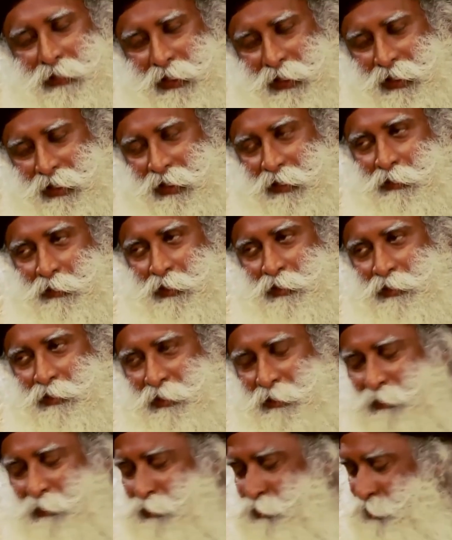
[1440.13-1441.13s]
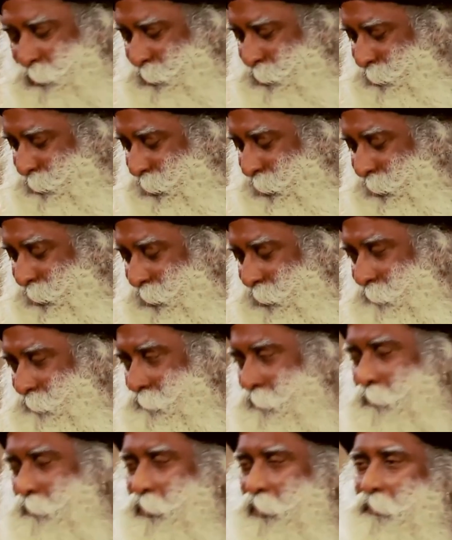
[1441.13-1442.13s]
I want to remove this idea
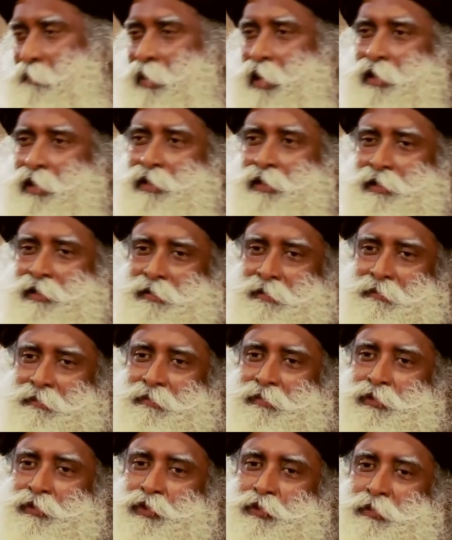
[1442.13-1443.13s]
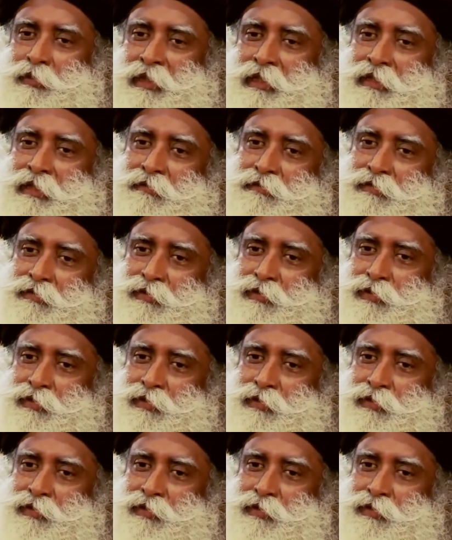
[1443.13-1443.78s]
from your mind. You believe